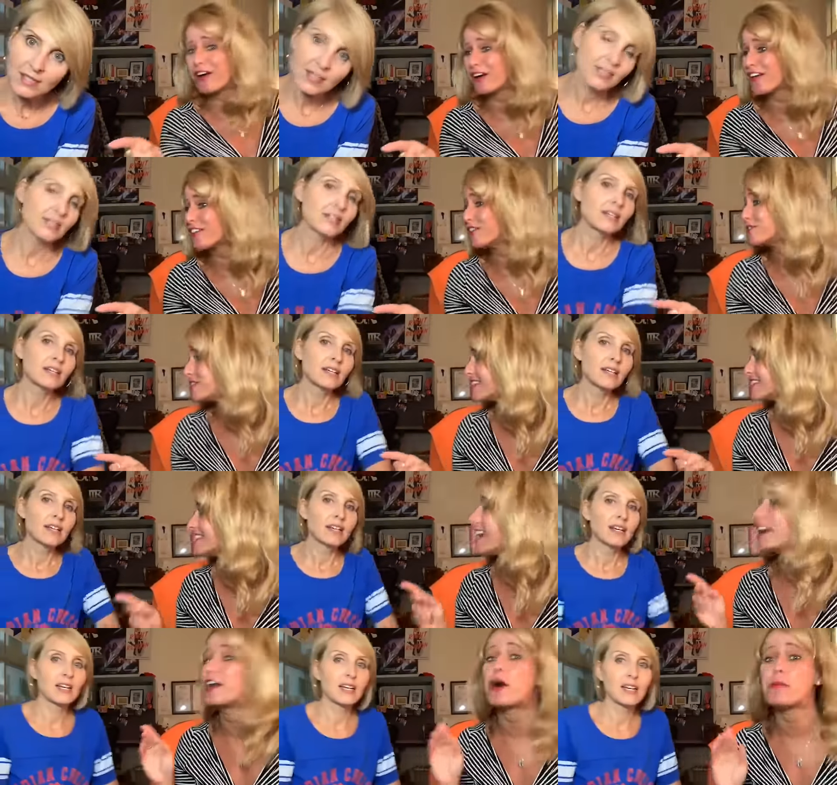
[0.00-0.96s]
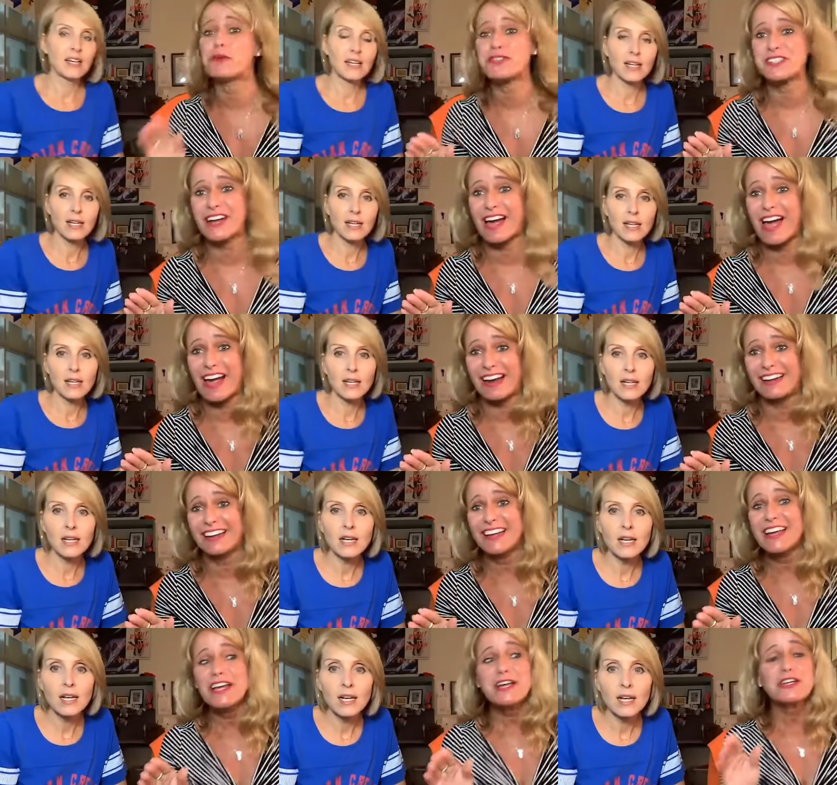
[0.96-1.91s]
Speaker 1: heard on the news last night and almost
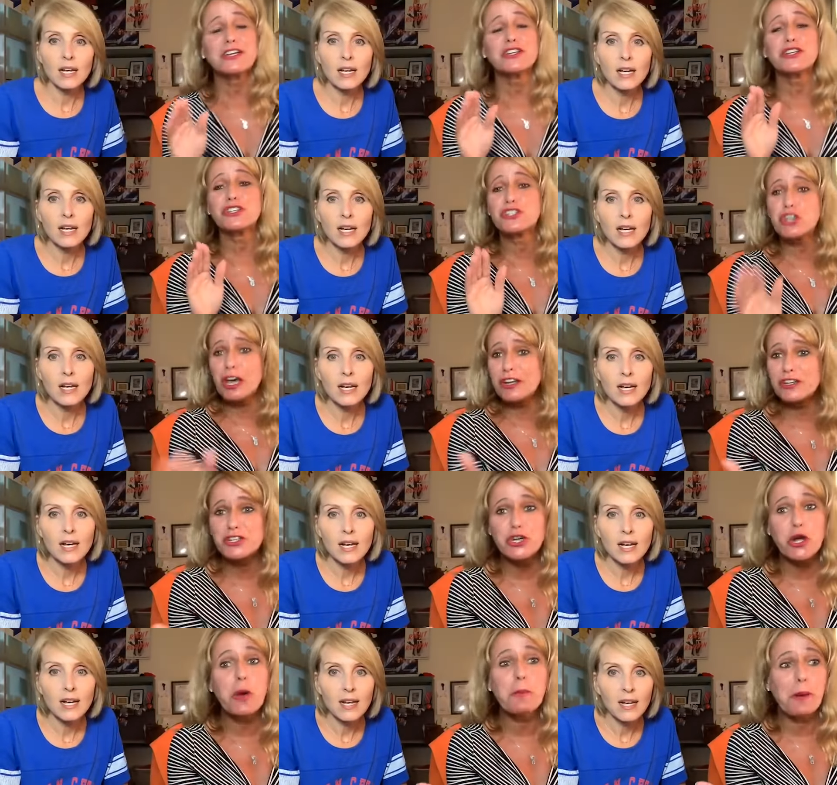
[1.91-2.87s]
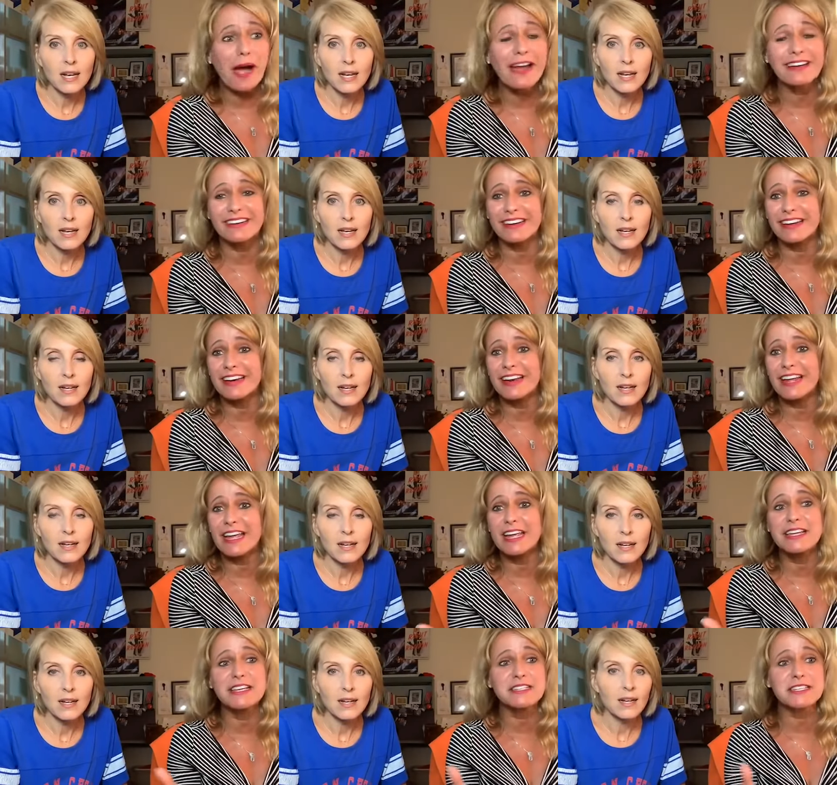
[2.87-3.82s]
died Joe Biden
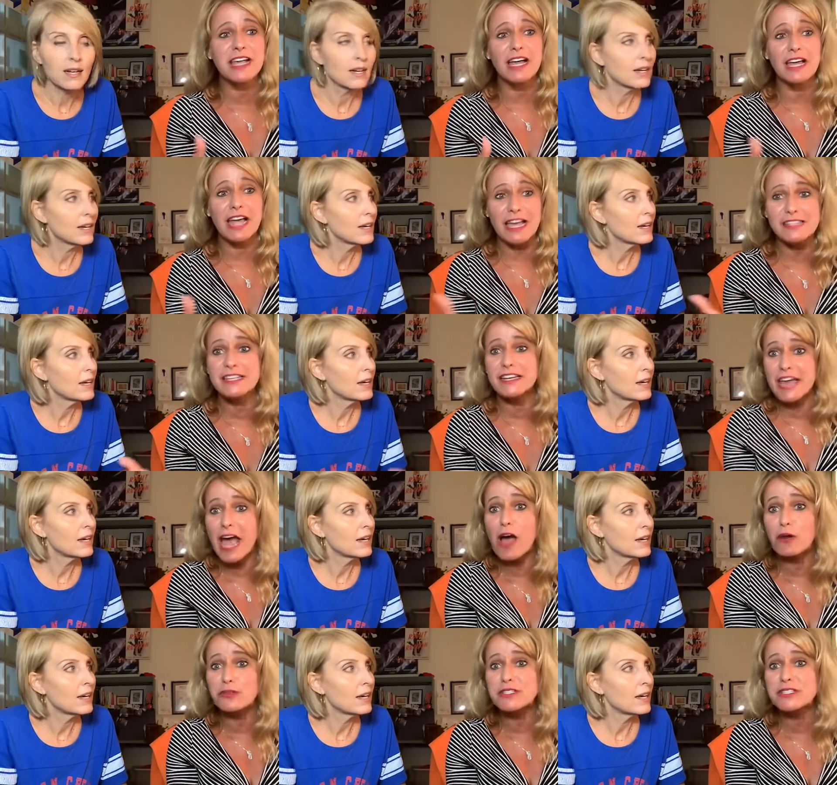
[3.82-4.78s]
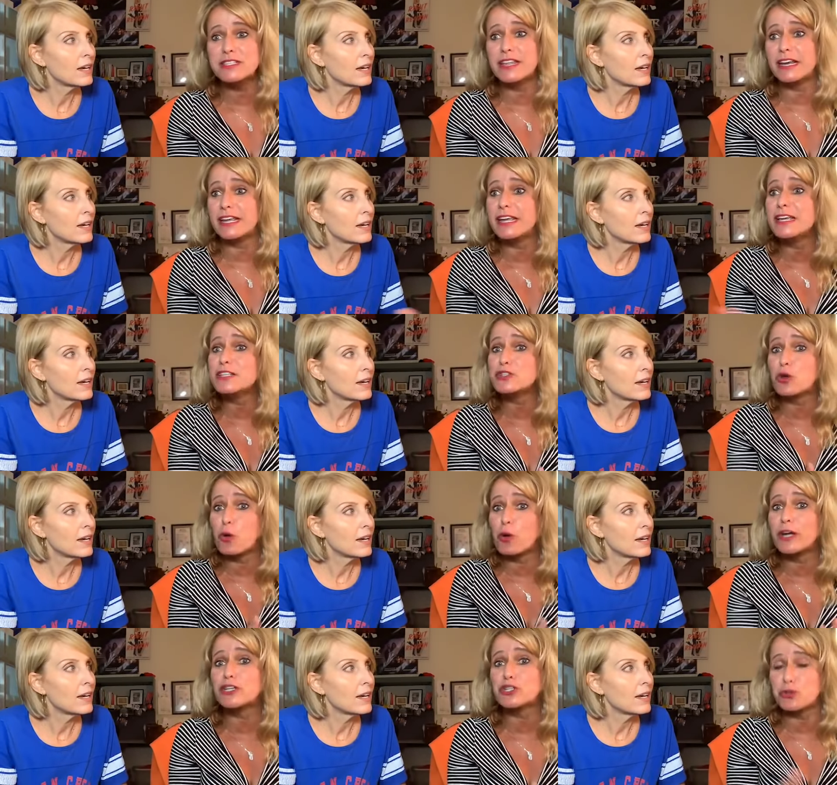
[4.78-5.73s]
is has announced that he is
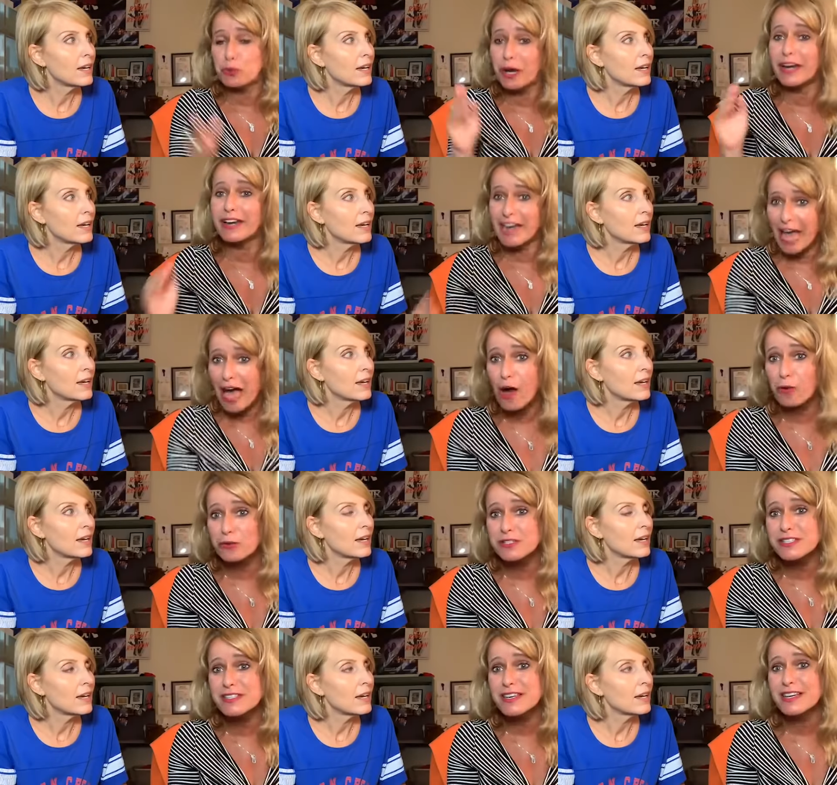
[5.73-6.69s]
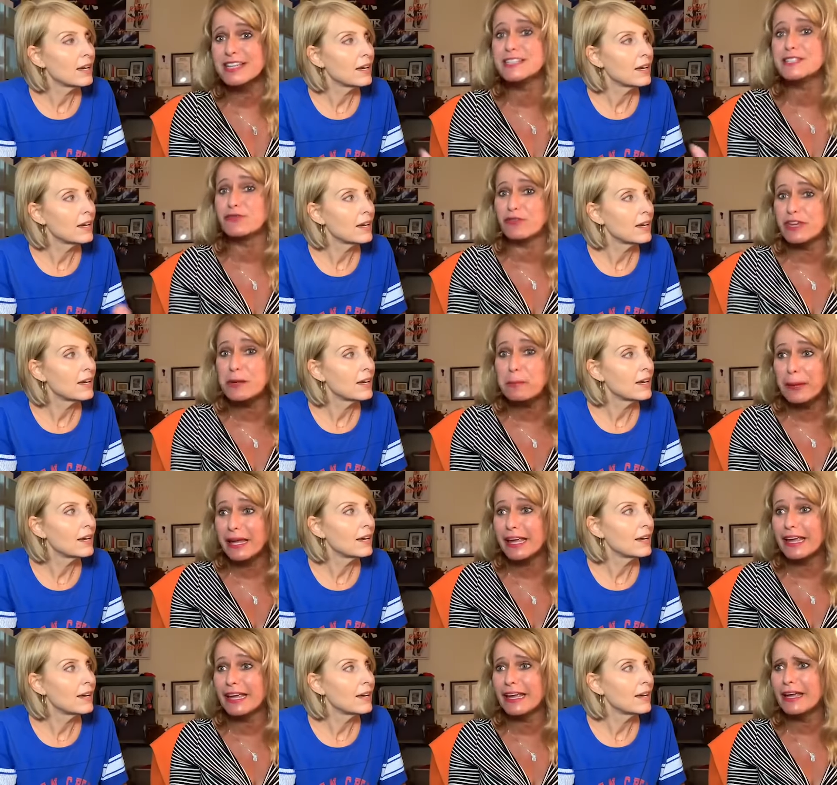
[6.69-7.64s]
going to announce his
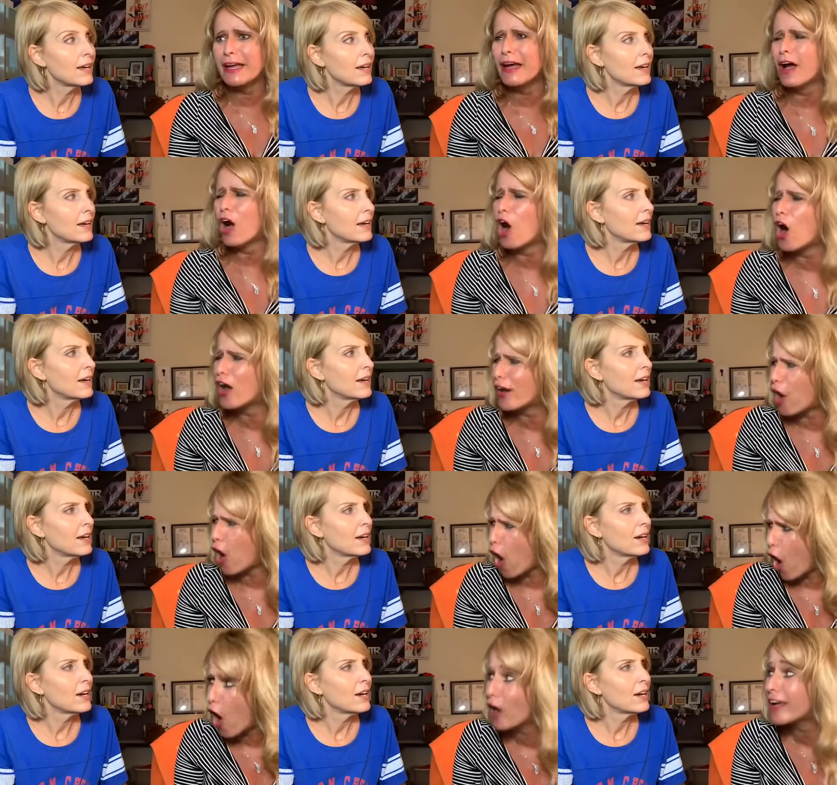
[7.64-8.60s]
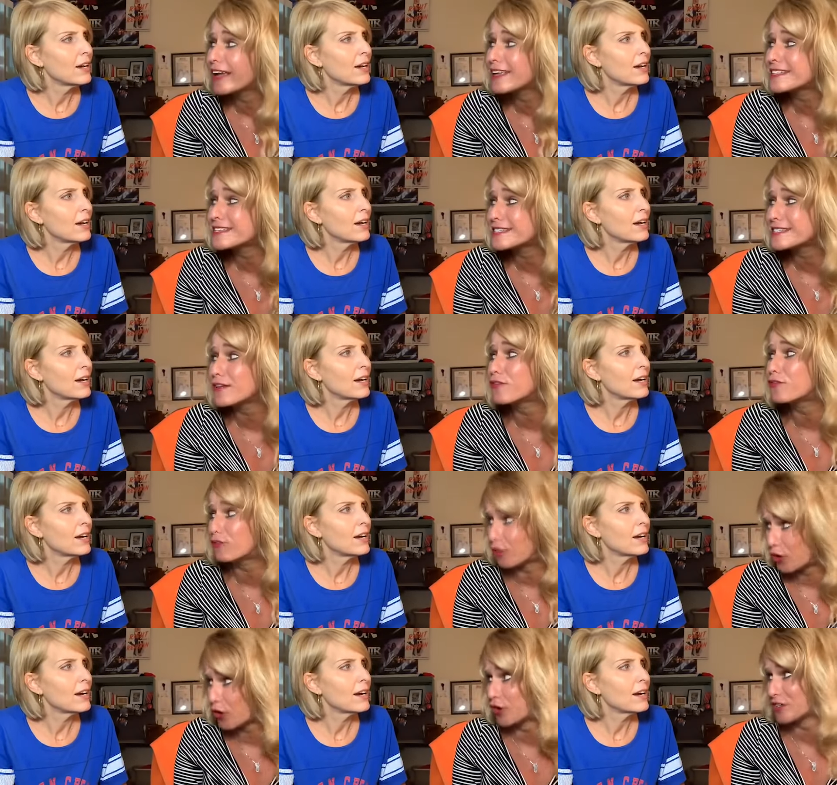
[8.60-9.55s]
VP on August
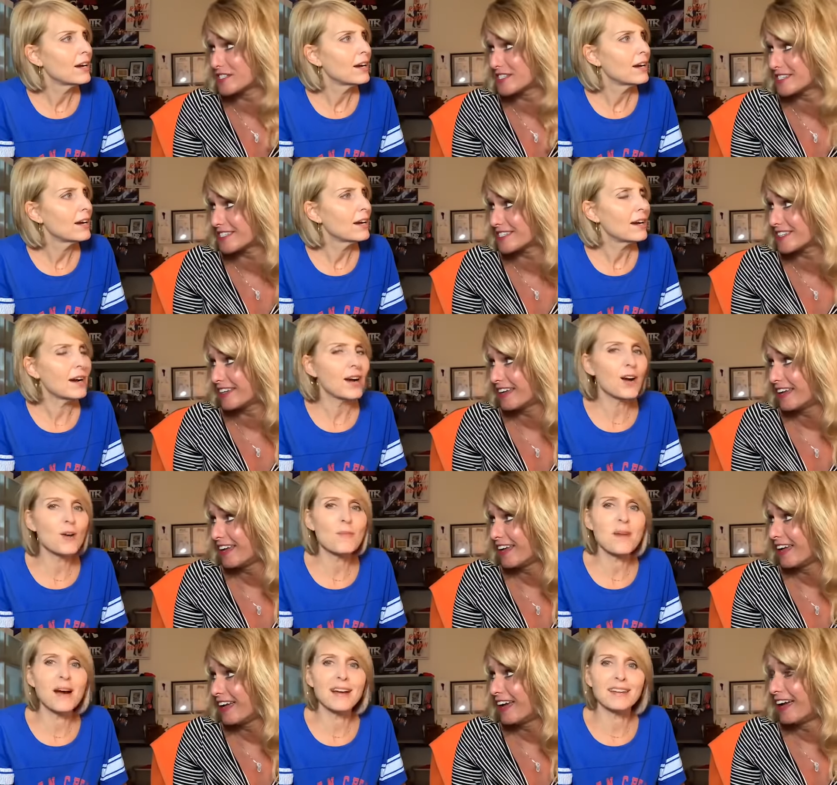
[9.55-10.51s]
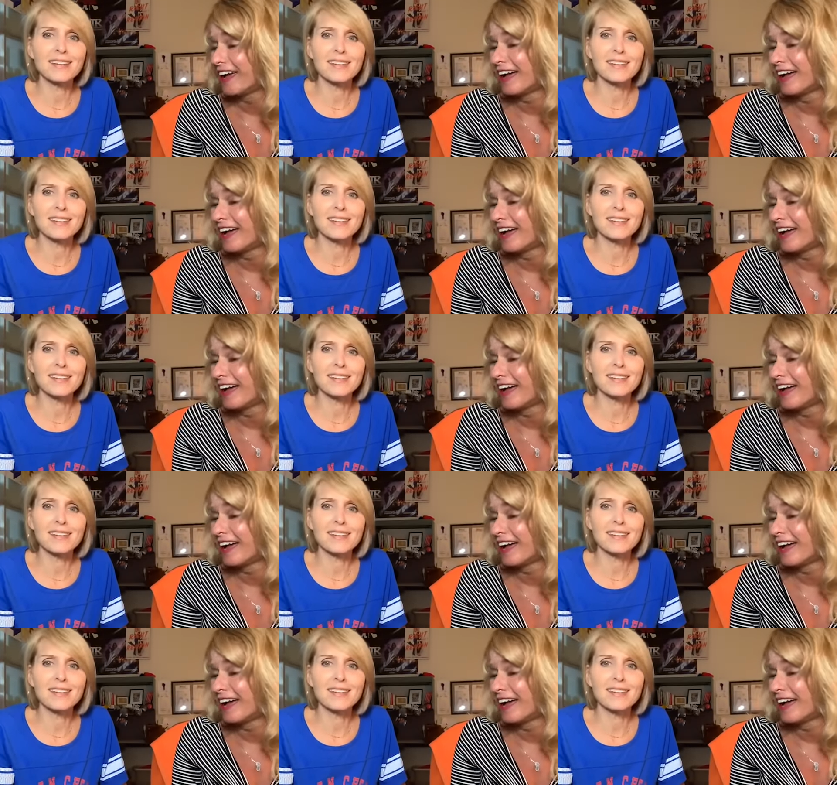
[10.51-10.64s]
1st. Oh my